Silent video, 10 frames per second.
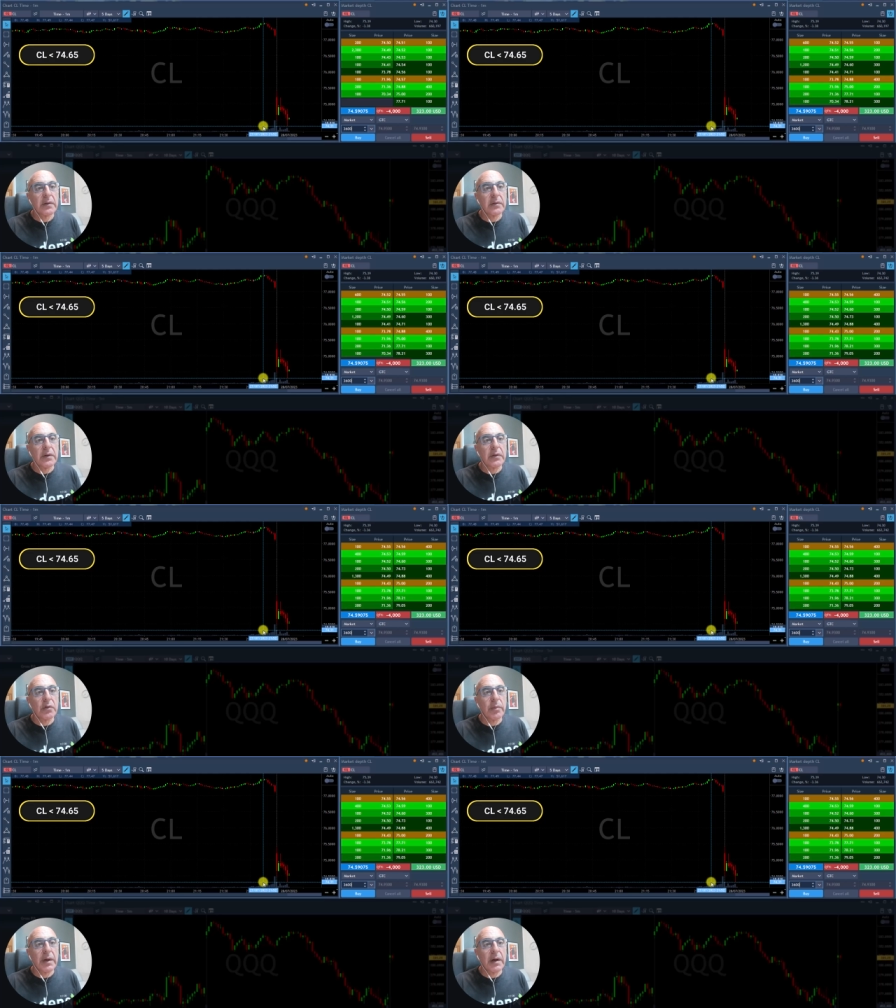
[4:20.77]
Needs to
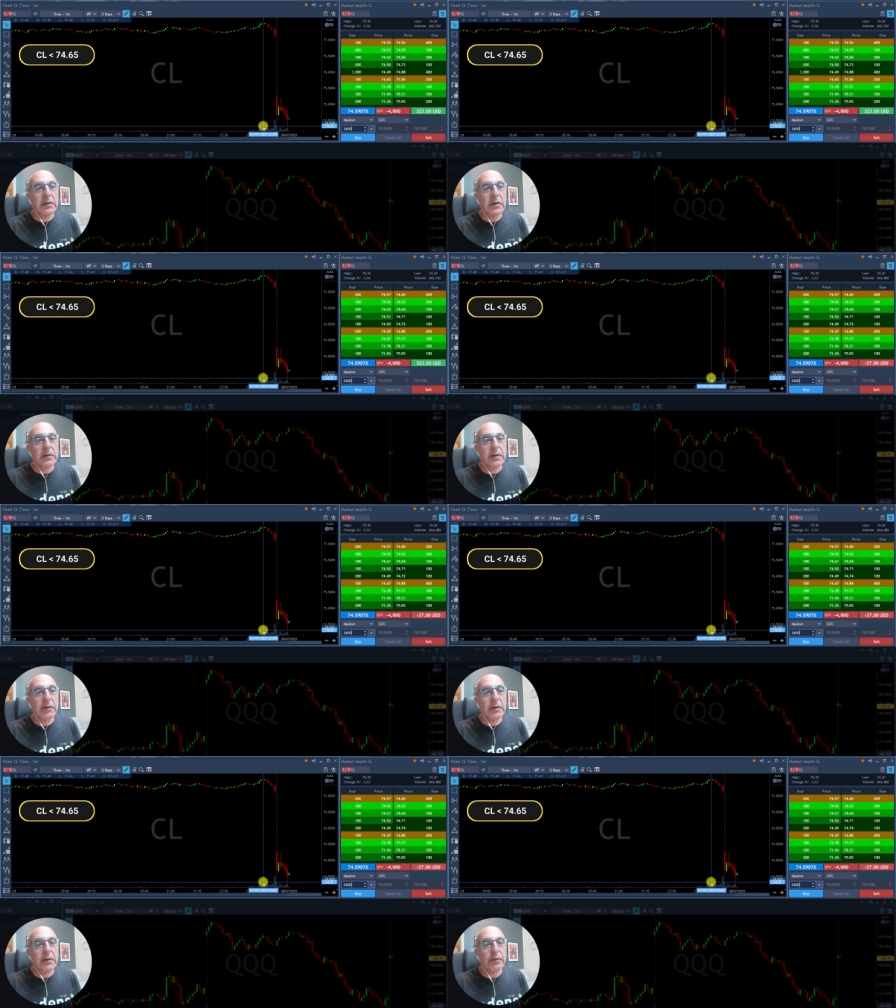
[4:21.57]
be under
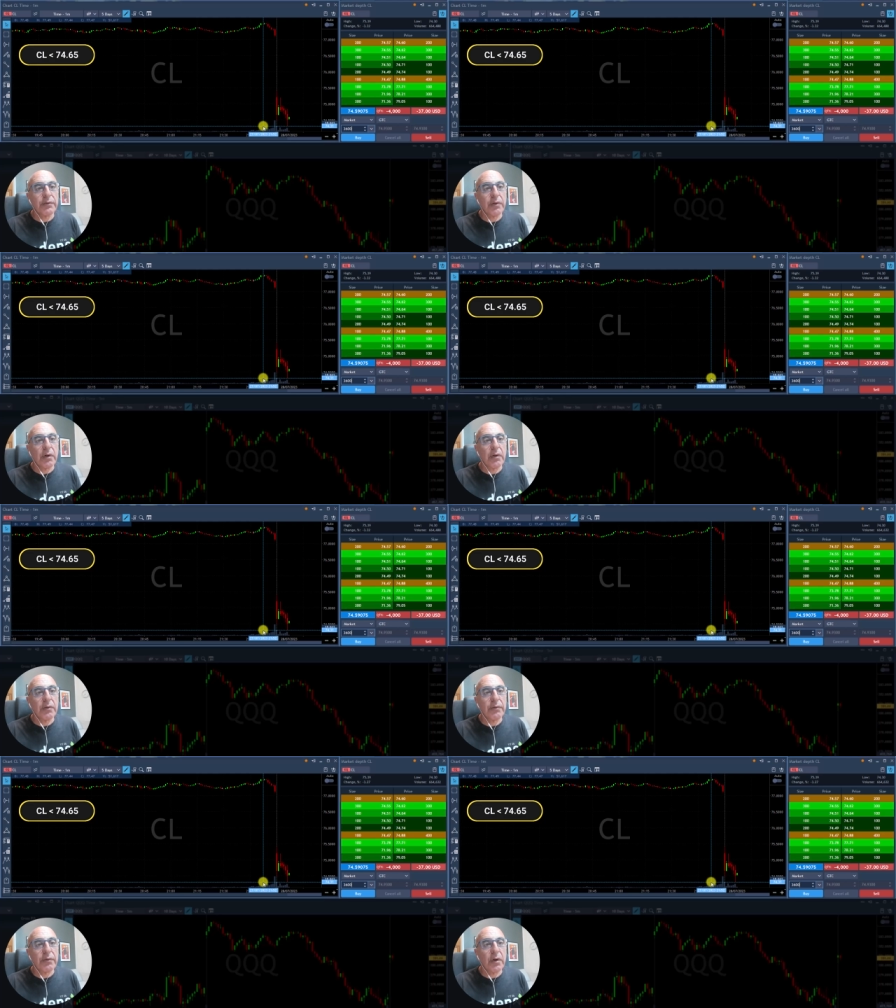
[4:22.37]

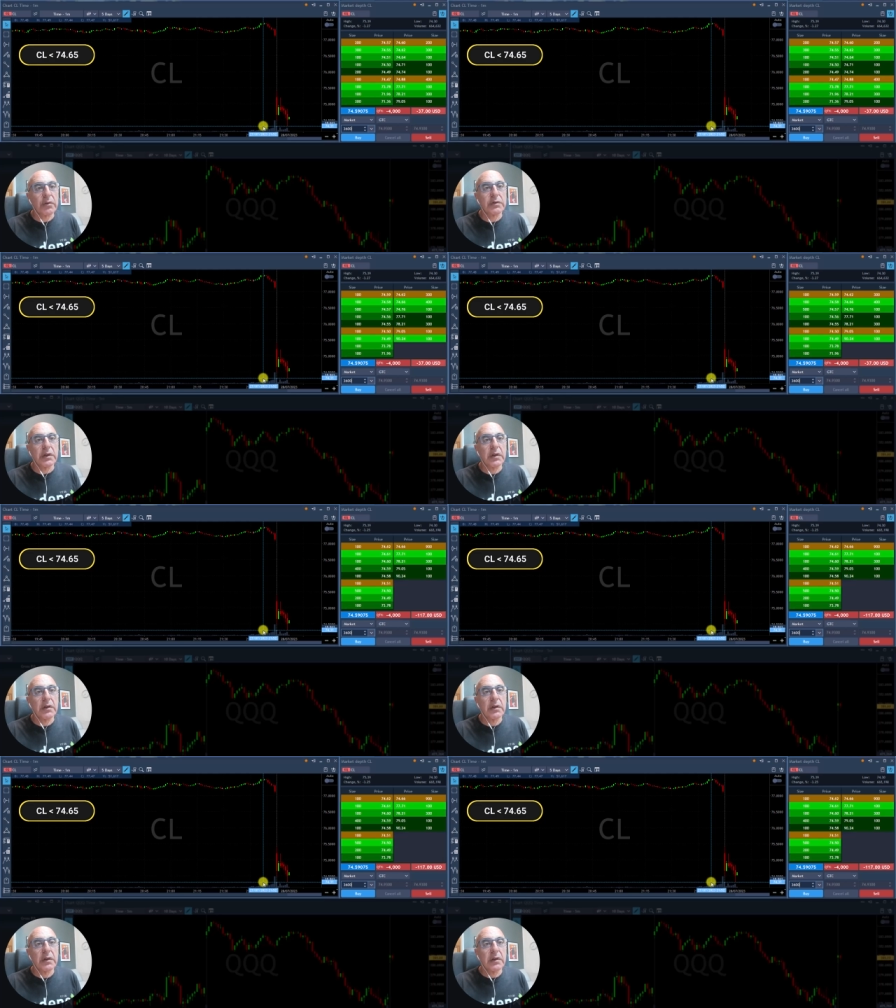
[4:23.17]
74.40
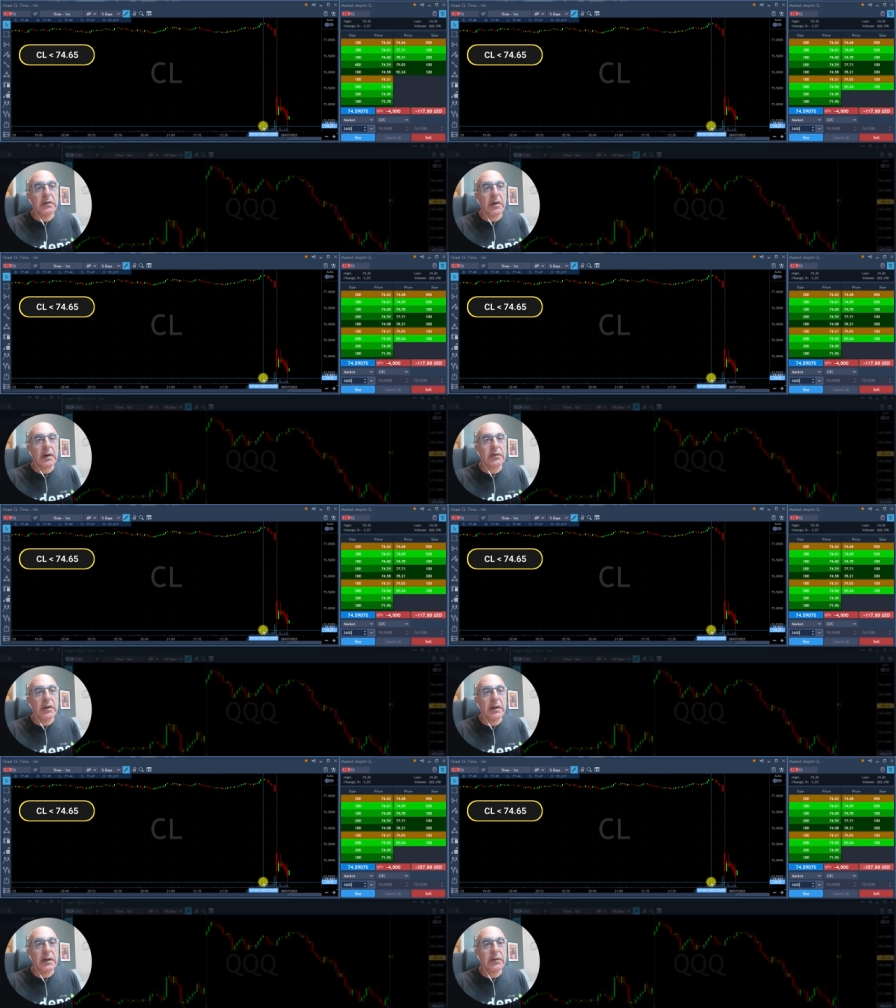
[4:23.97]
to
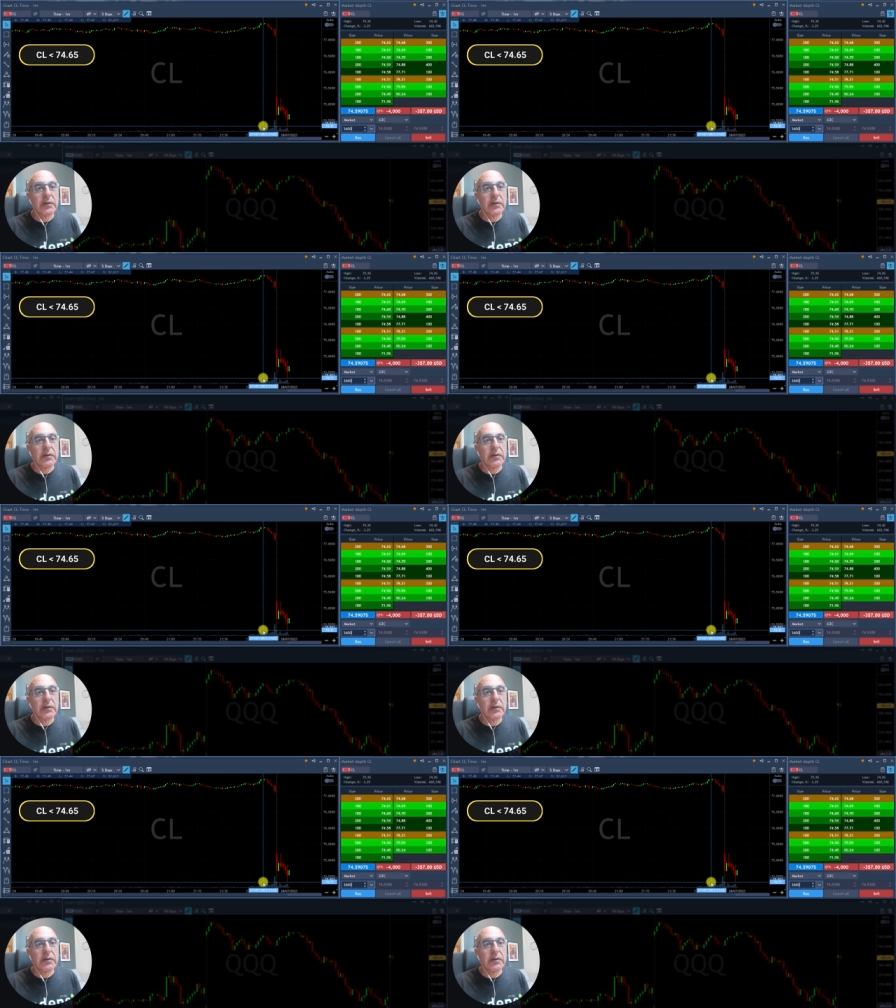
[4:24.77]
actually reach